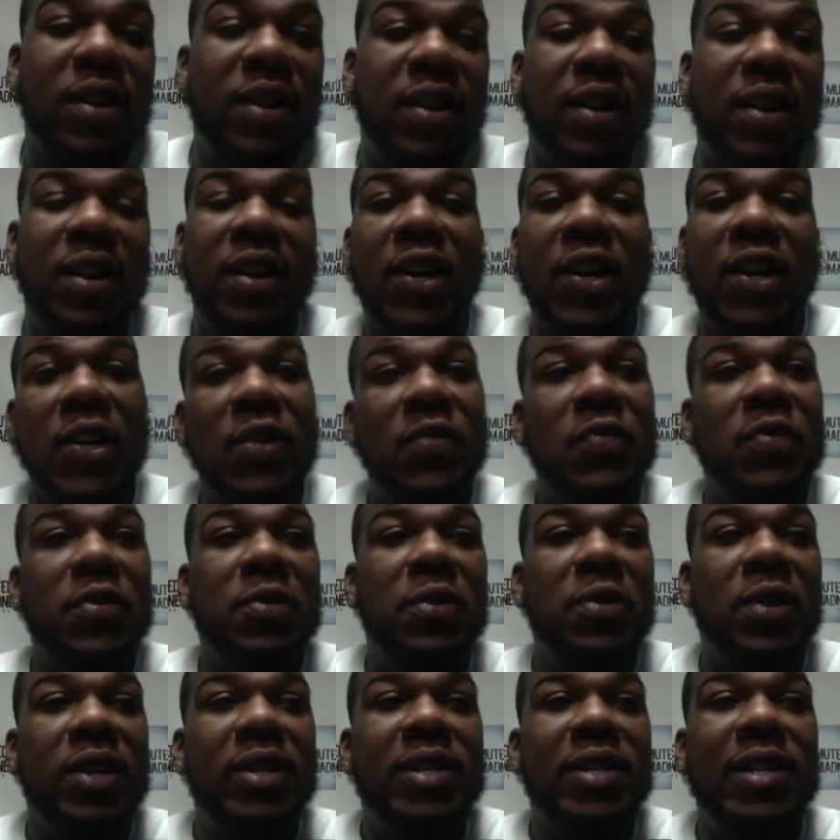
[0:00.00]
and in the
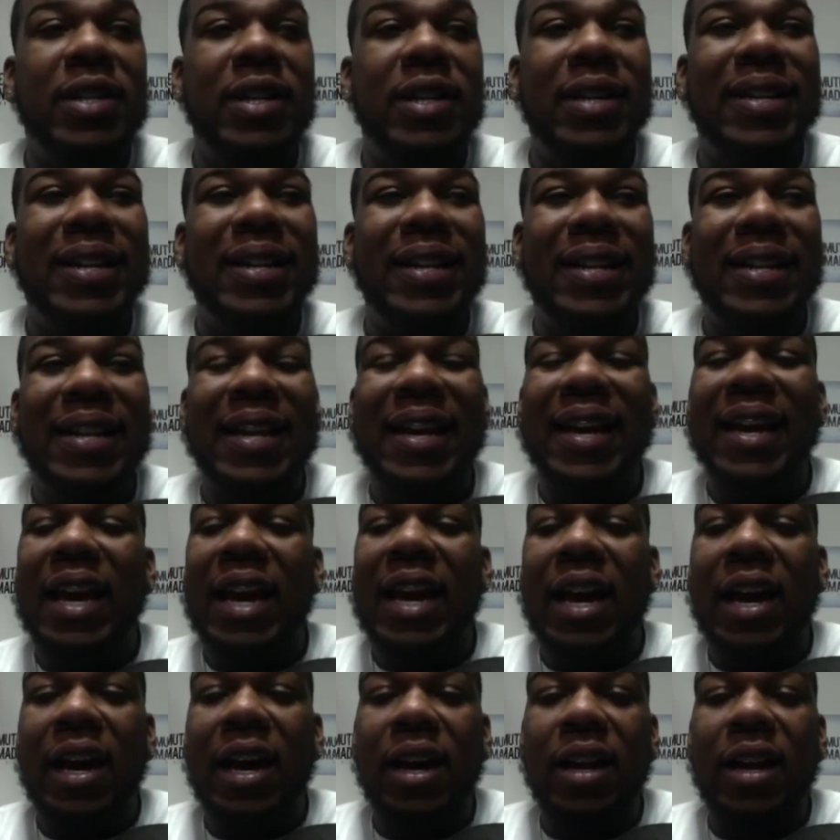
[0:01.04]
interview they said that they
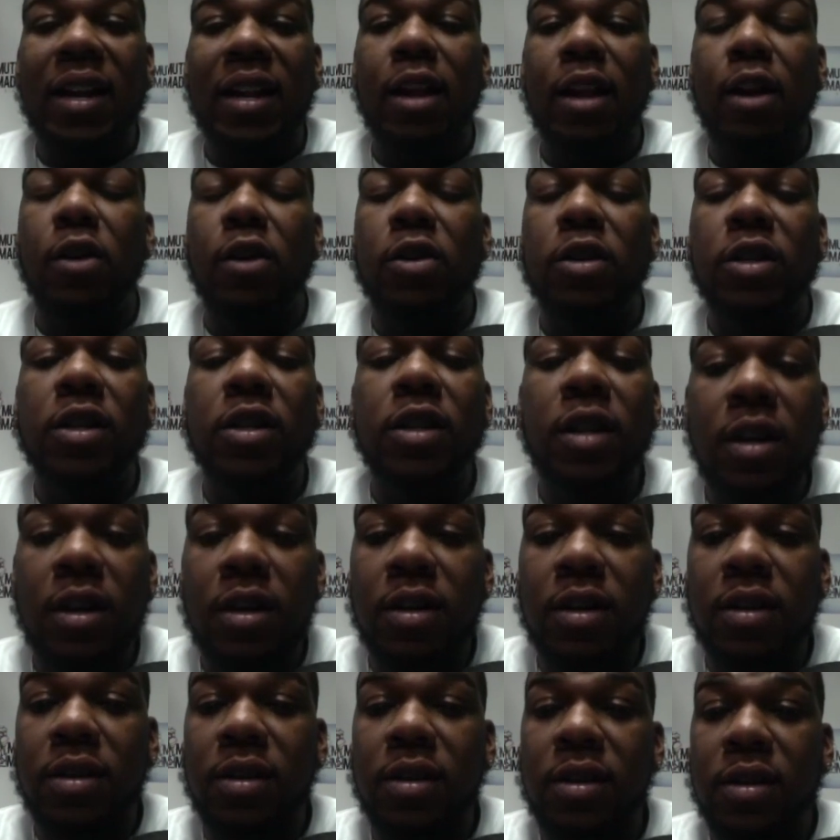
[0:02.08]
got their
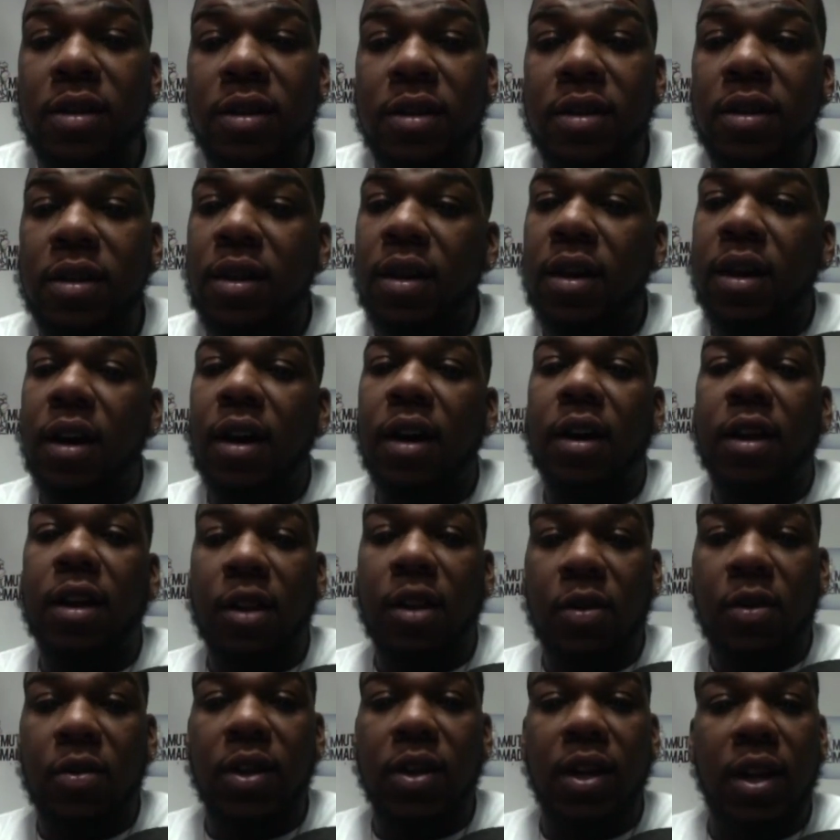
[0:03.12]
sons a
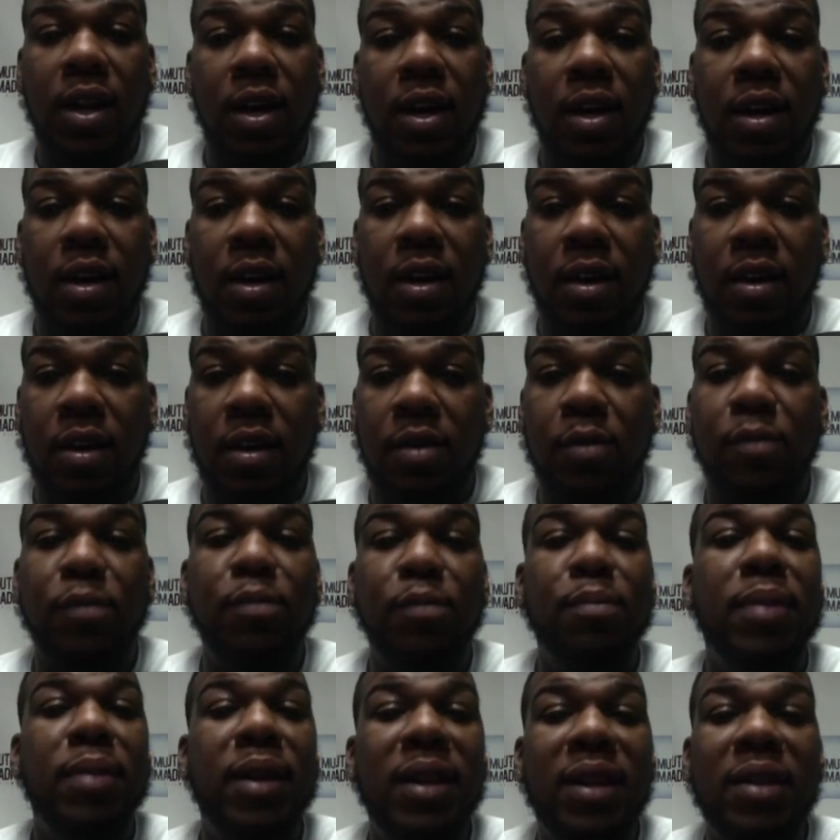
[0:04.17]
clothing line,
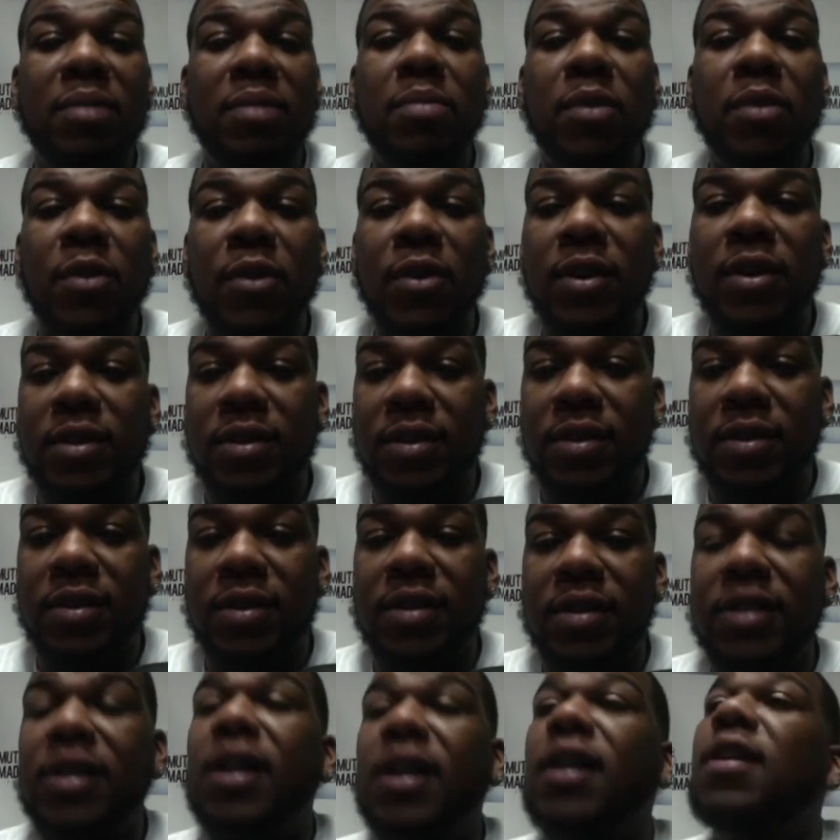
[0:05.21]
Billy Boys.
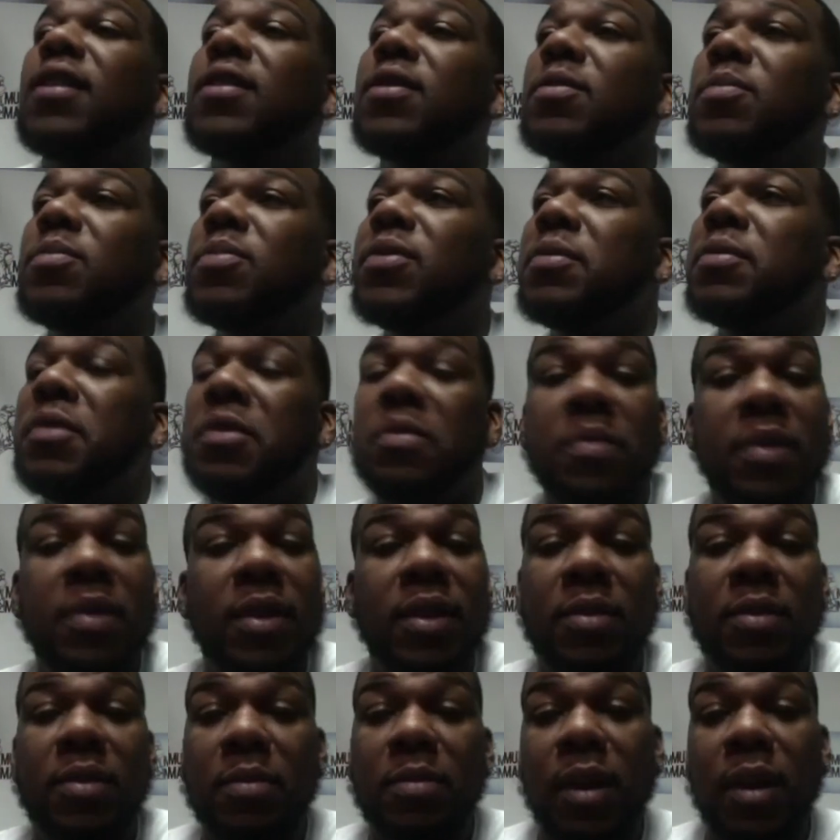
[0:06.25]
Shout out to Premium
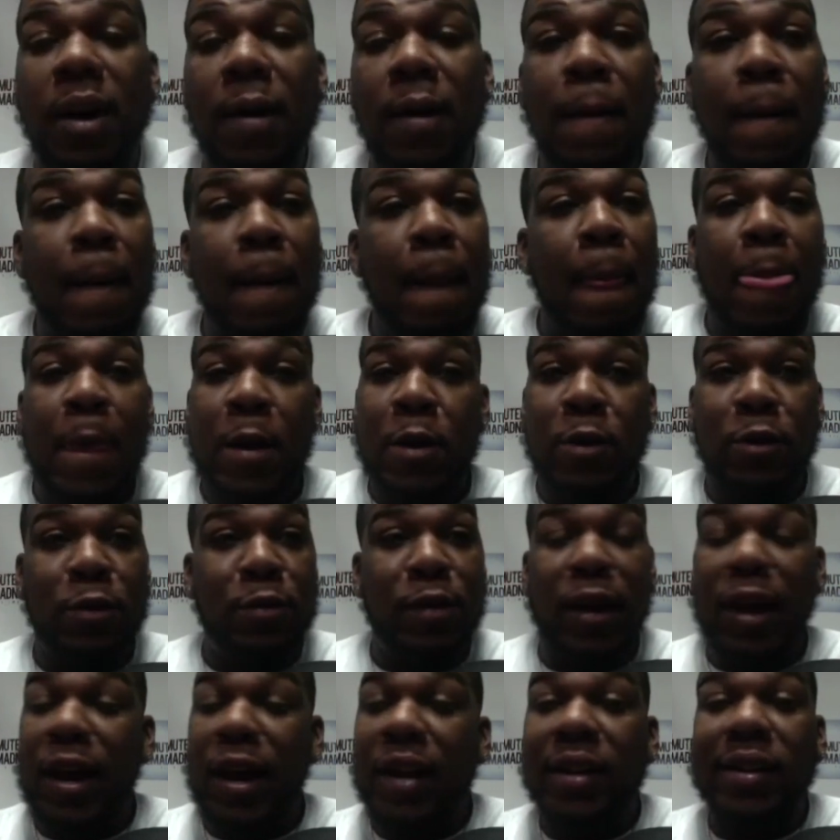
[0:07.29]
Billy, but
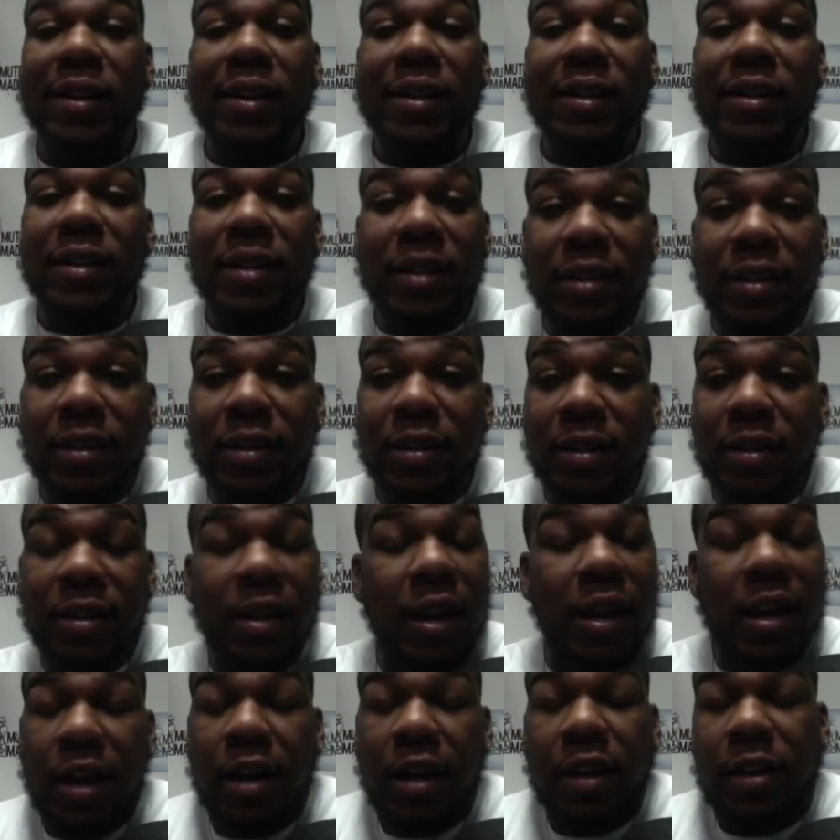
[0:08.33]
they got their sons.
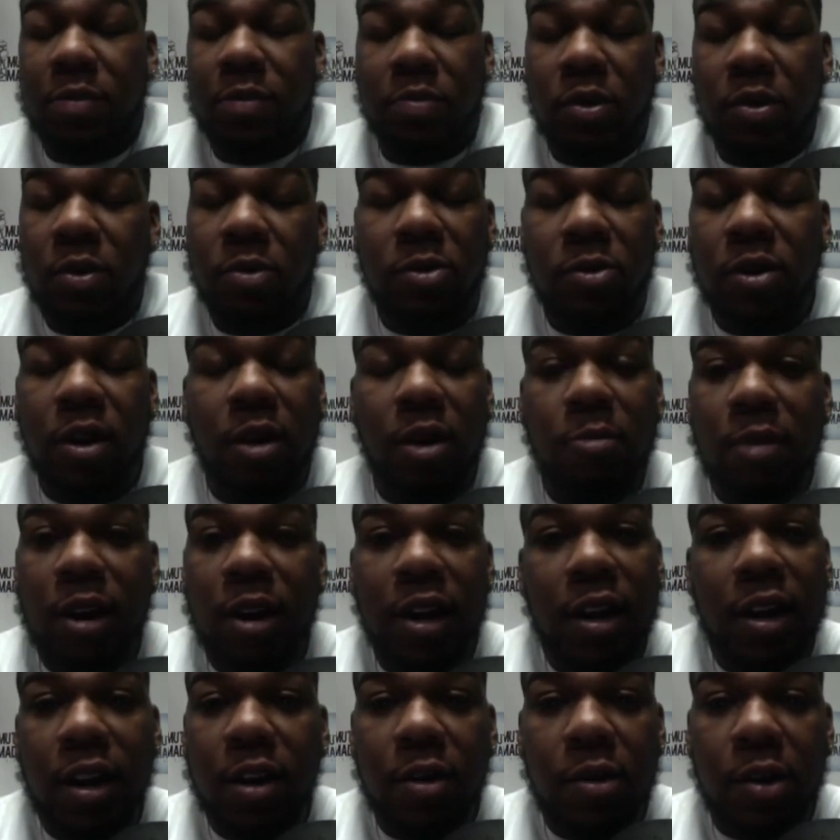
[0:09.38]
They entrepreneurs
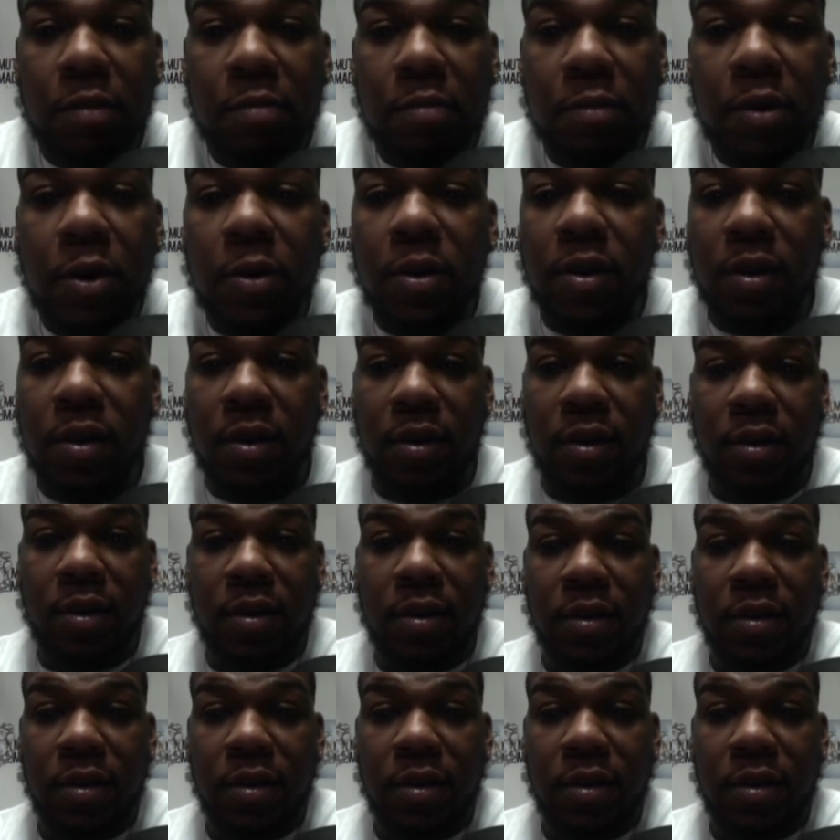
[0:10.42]
already, and they don't even know it.